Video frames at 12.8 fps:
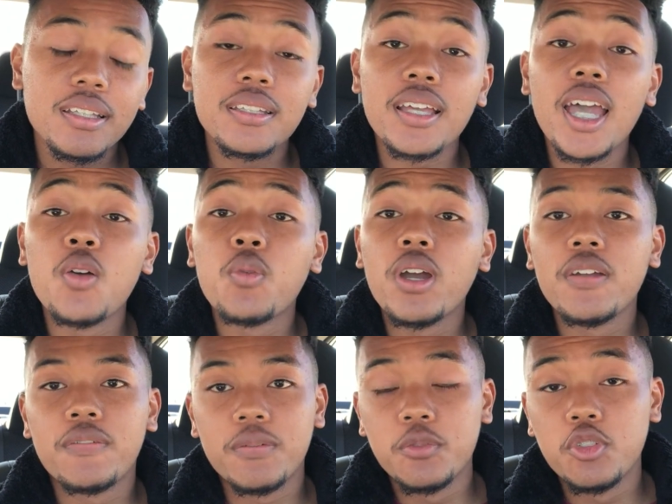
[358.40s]
stay
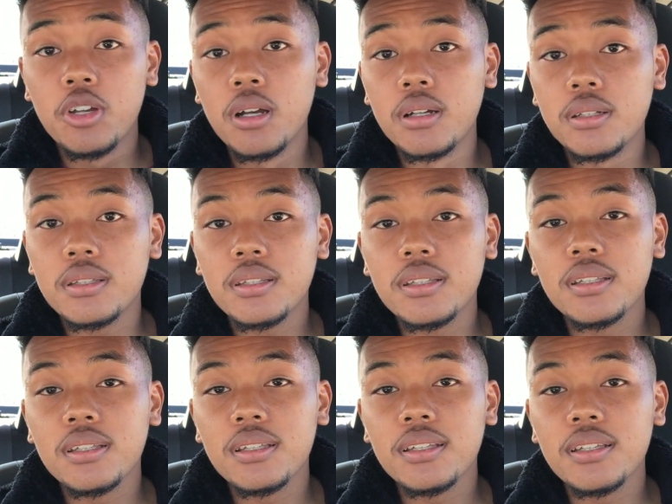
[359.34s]
away from drugs.
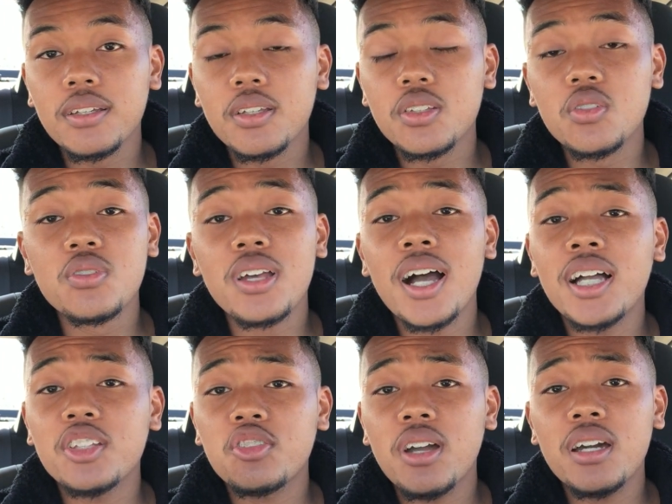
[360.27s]
Do
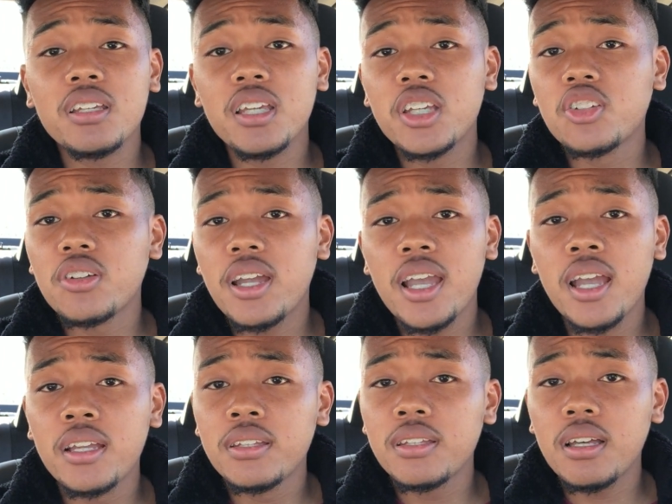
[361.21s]
not try to get your
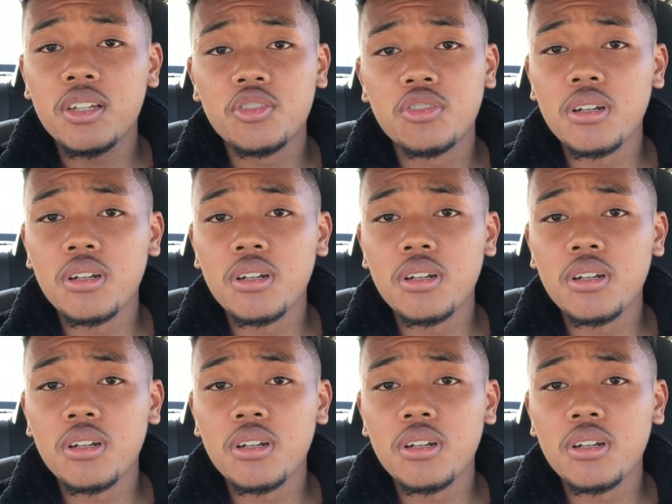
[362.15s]
hand on